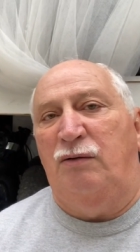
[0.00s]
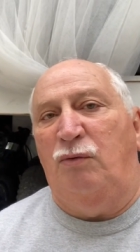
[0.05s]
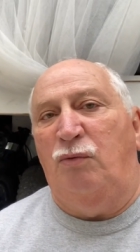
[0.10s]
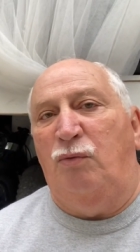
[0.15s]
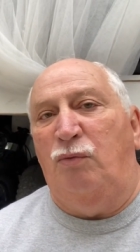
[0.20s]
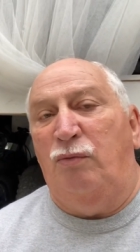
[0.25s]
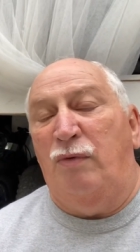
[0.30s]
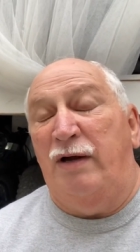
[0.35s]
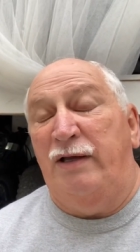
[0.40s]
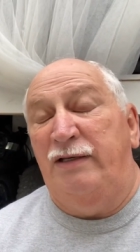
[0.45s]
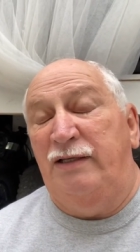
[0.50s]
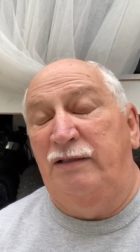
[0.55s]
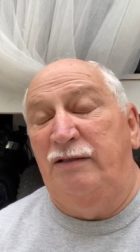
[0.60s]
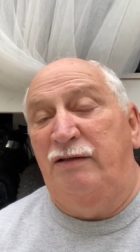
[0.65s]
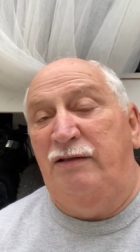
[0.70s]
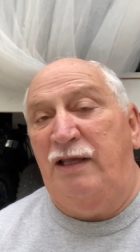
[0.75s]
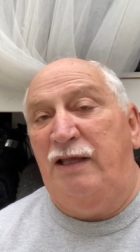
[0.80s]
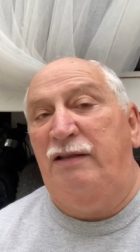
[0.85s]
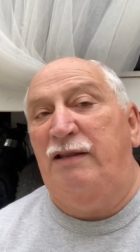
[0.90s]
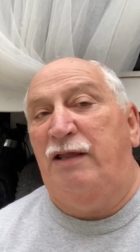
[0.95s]
I didn't
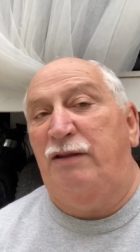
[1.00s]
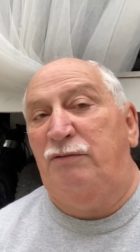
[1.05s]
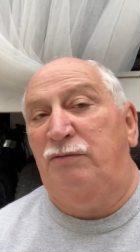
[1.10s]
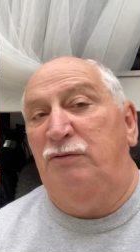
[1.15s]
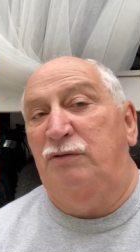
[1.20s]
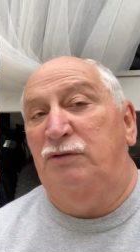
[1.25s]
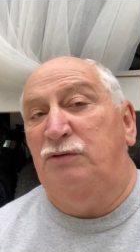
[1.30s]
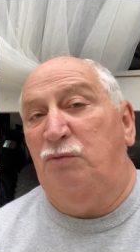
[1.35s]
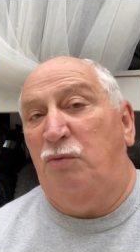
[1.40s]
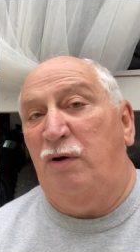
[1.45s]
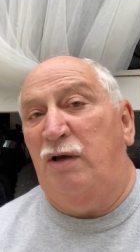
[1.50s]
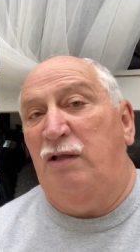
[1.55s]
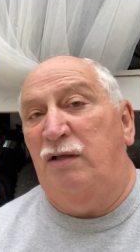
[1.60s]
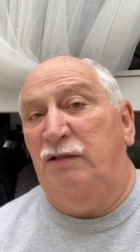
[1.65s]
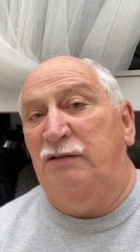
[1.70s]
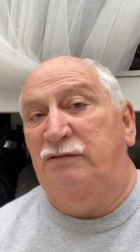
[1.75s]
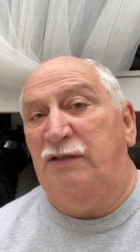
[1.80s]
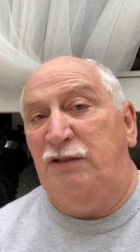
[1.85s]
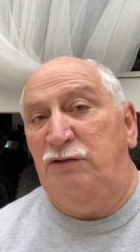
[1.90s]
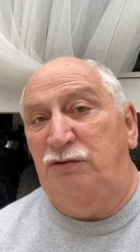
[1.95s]
think that through as well
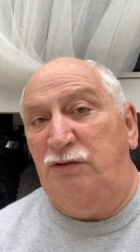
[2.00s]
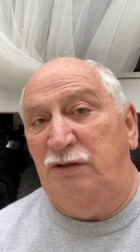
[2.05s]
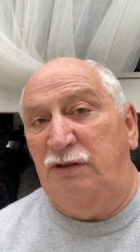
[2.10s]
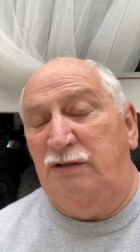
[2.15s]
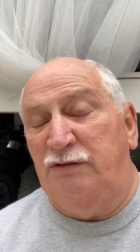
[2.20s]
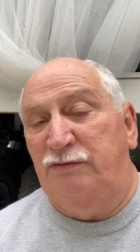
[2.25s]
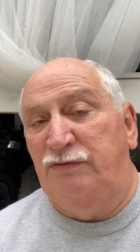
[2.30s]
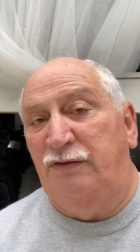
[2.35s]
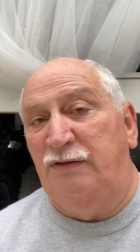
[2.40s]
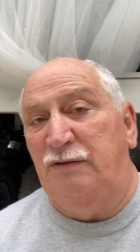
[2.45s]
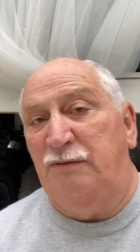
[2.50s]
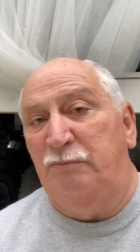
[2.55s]
as I should have,